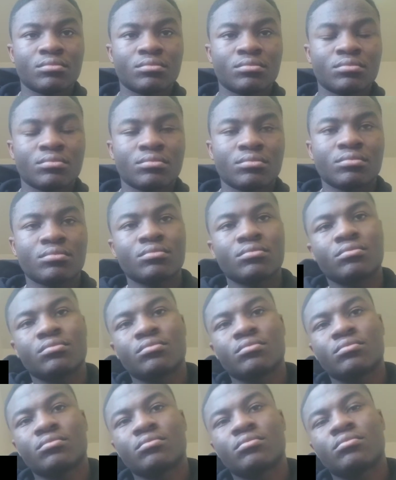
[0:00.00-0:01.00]

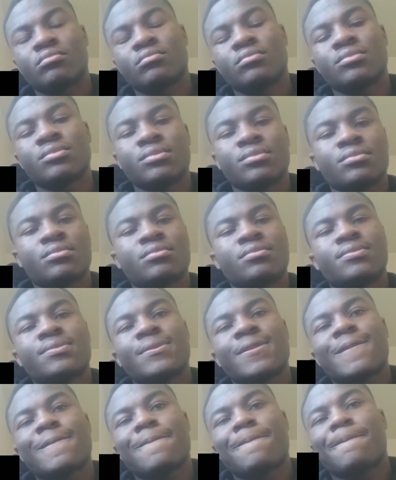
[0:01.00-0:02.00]

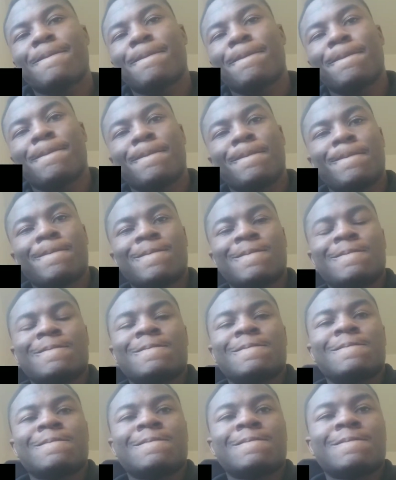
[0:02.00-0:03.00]

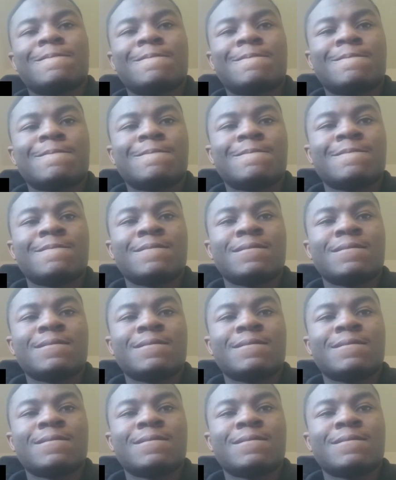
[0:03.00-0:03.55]
(silence)